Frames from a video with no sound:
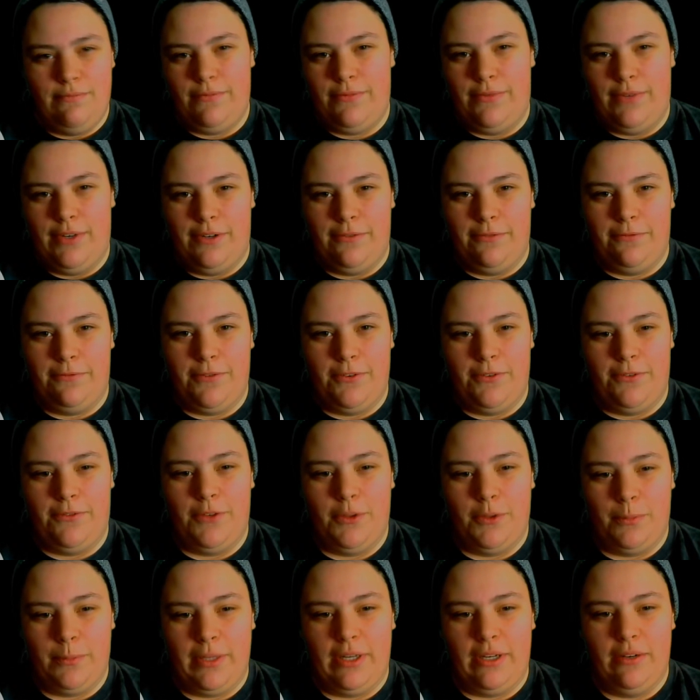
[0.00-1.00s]
for
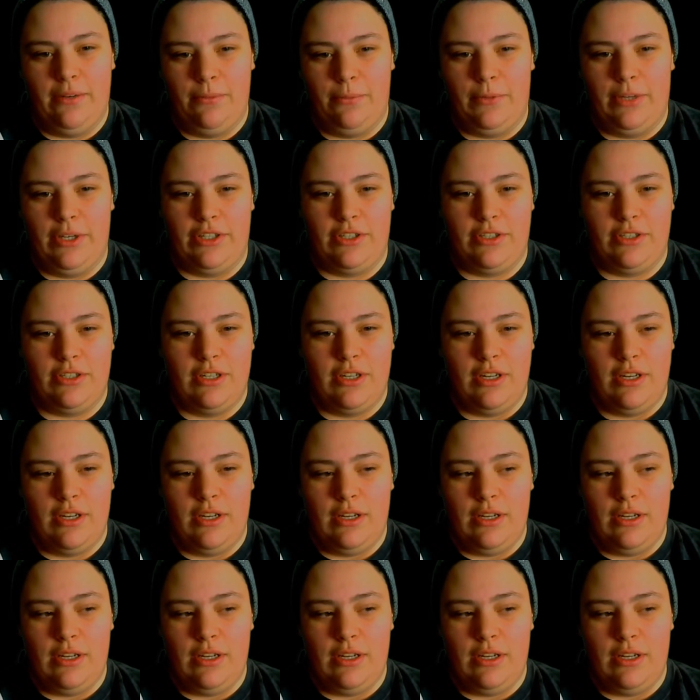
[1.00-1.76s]
fulfillment, which